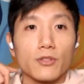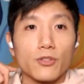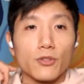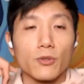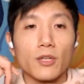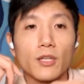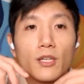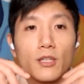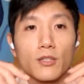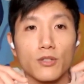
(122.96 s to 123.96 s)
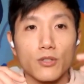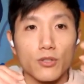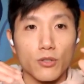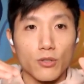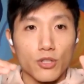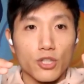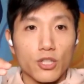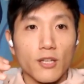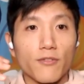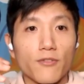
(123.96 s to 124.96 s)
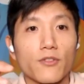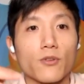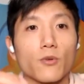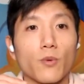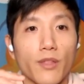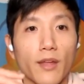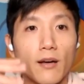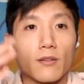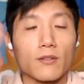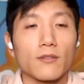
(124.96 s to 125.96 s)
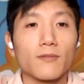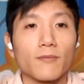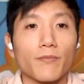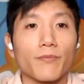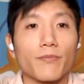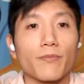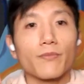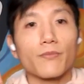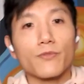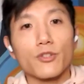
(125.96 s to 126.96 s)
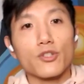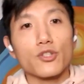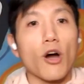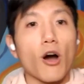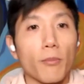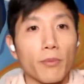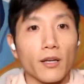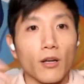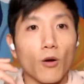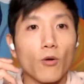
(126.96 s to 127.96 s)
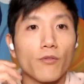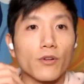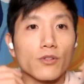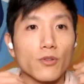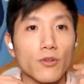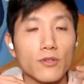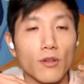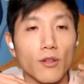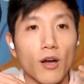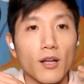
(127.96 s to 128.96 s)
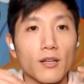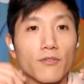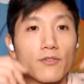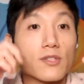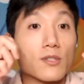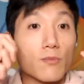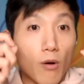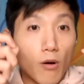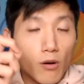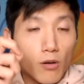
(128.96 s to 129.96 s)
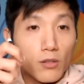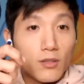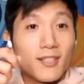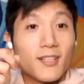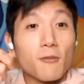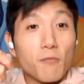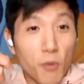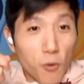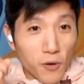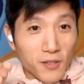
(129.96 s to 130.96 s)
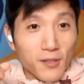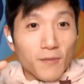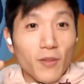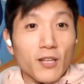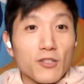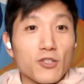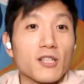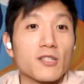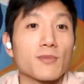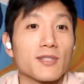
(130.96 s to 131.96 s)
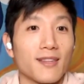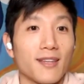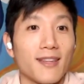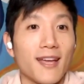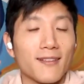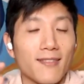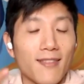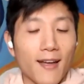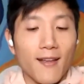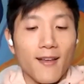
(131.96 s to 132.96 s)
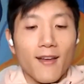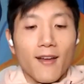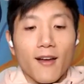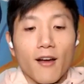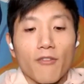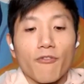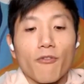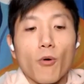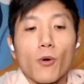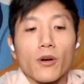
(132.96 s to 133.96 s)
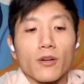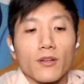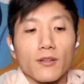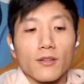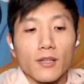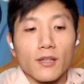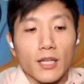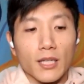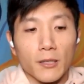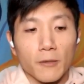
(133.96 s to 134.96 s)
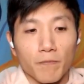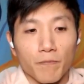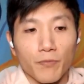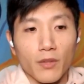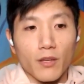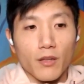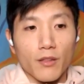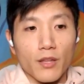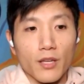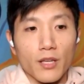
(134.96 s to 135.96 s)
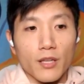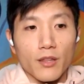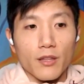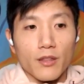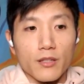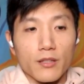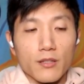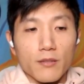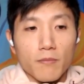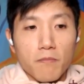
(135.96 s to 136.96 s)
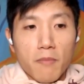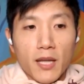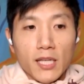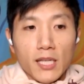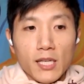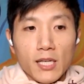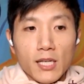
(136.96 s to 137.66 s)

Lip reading: to shift without just toppling over. So there's a lot of small, important adjustments in the neck that afford the many